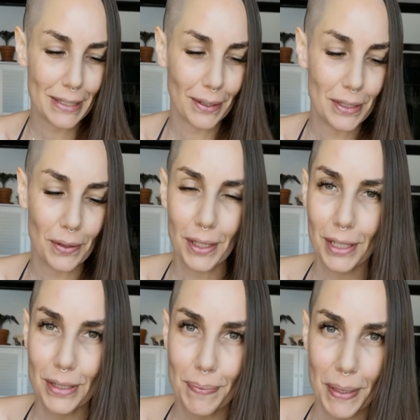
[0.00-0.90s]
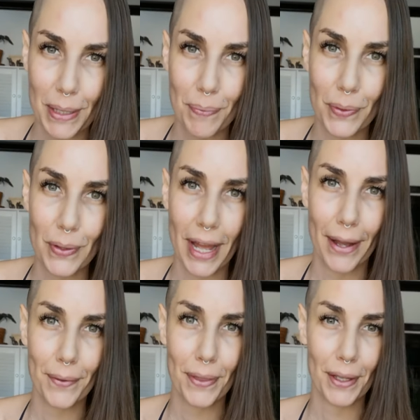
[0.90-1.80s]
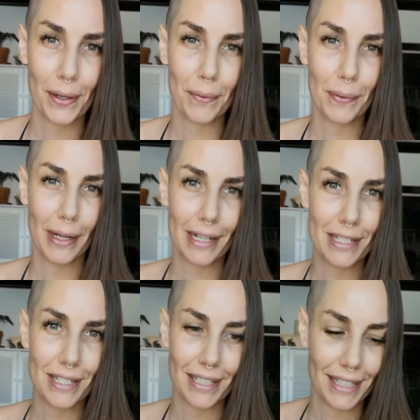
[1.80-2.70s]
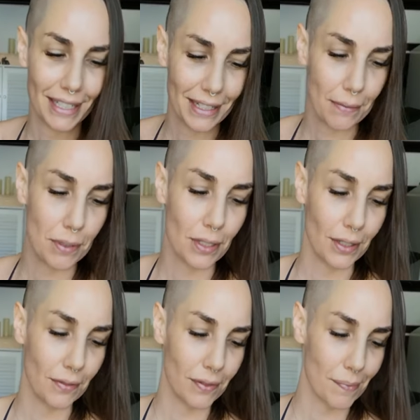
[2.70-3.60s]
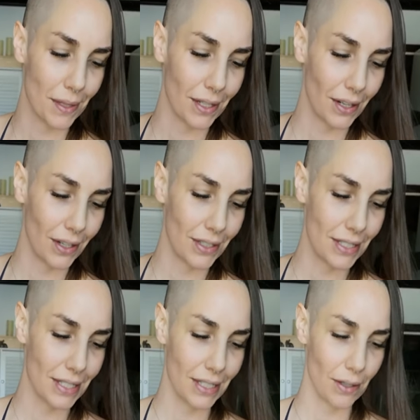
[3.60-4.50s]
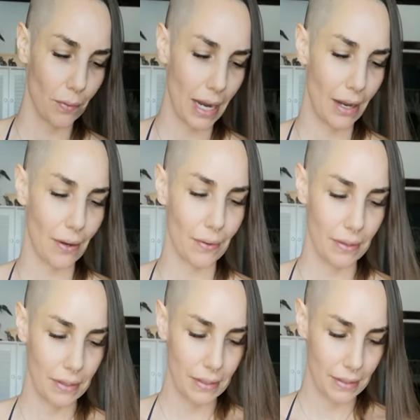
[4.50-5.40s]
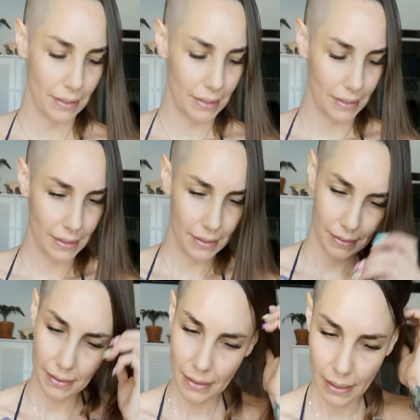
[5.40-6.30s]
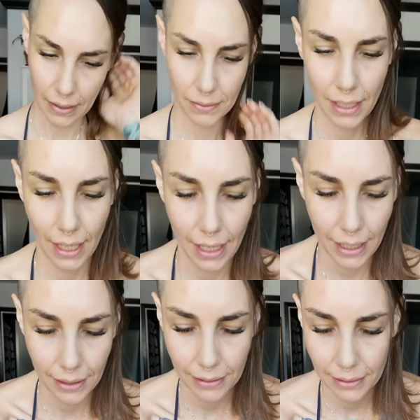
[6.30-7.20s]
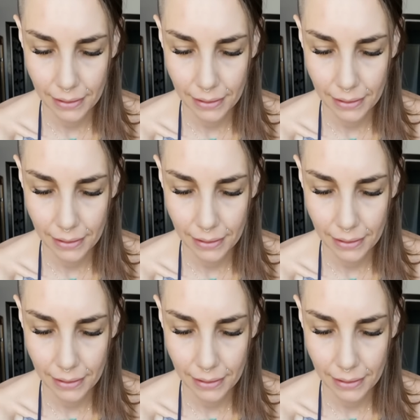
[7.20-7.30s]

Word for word: So I know that there's people out there watching. starting to flip the cards here. Wow. Okay.